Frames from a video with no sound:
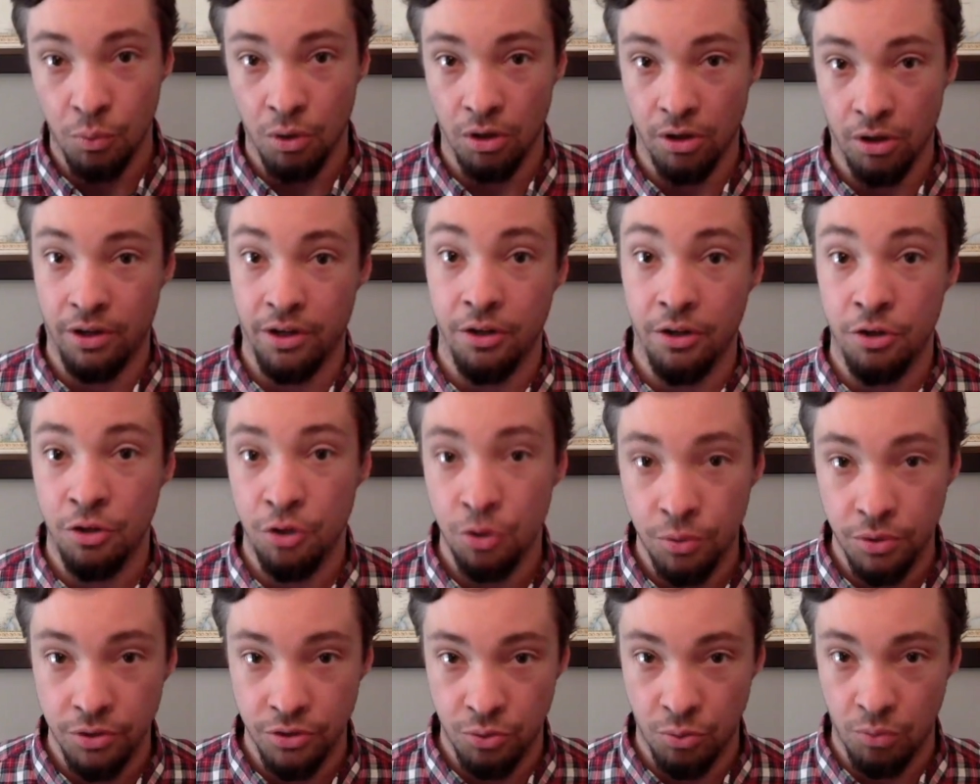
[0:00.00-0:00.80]
and who
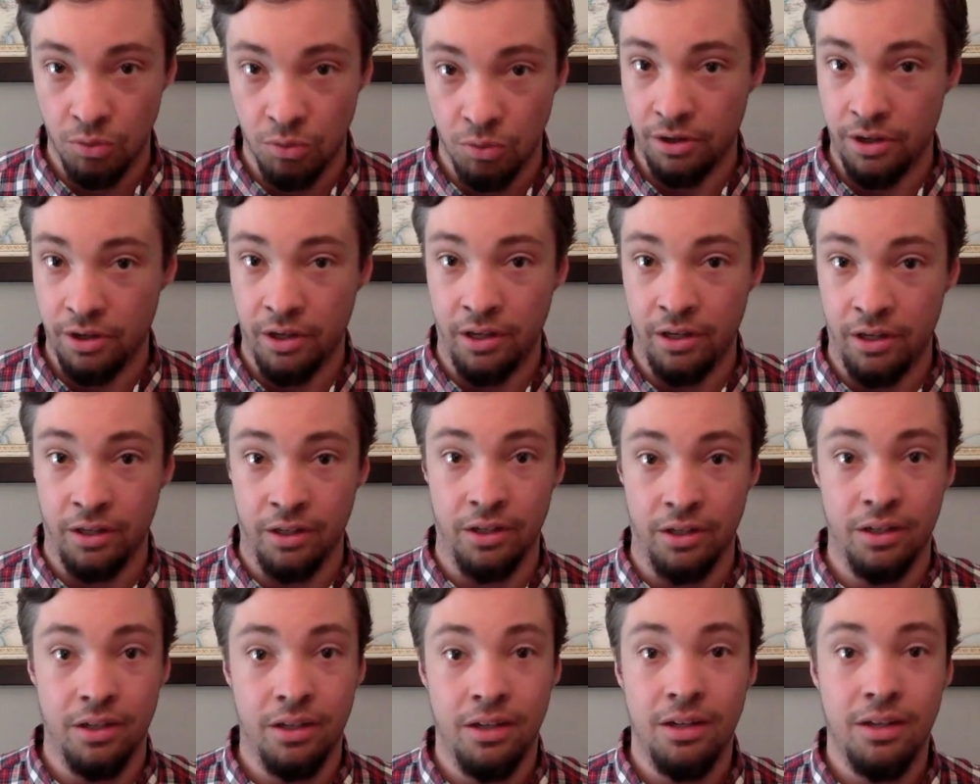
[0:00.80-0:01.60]
is
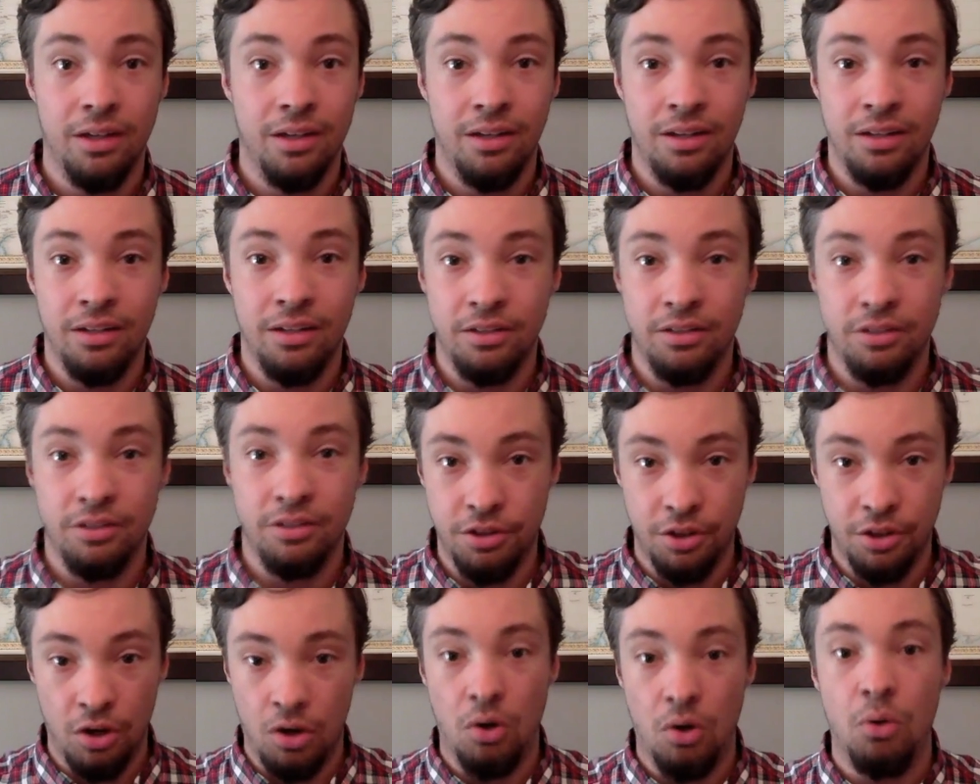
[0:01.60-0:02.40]
working,
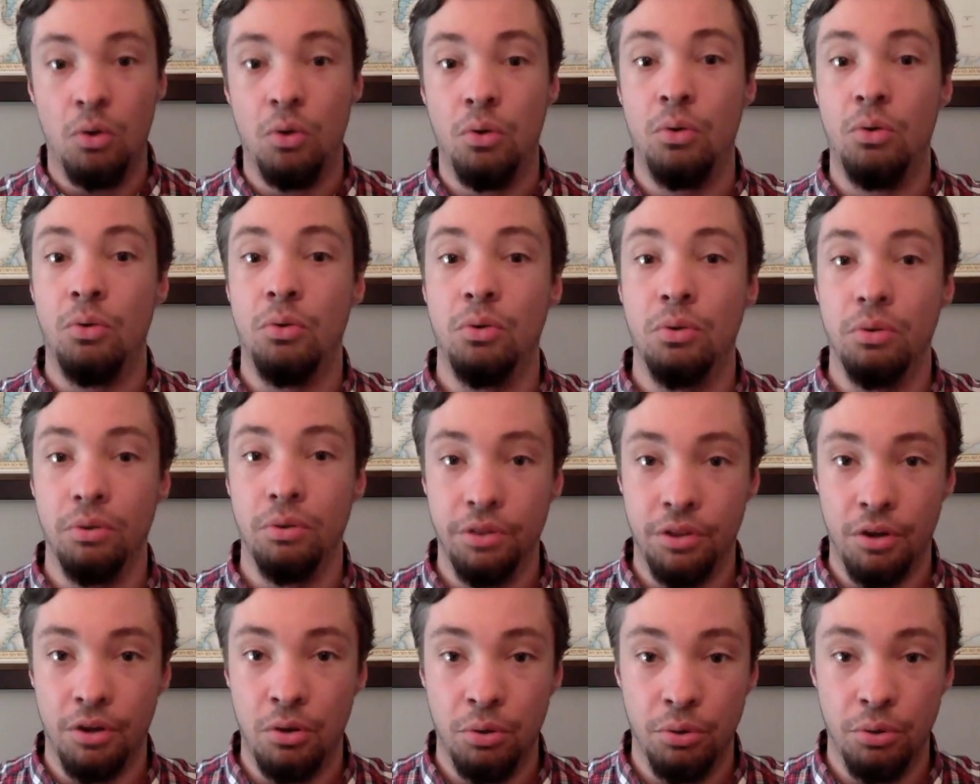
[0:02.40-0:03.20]
the
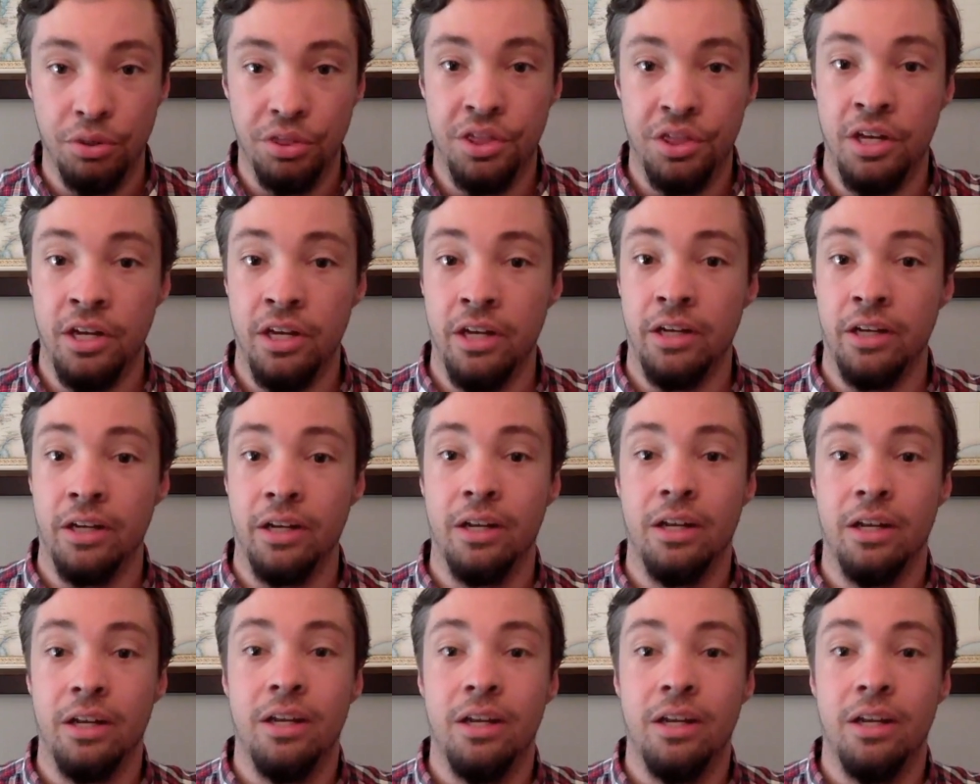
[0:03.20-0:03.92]
whole thing.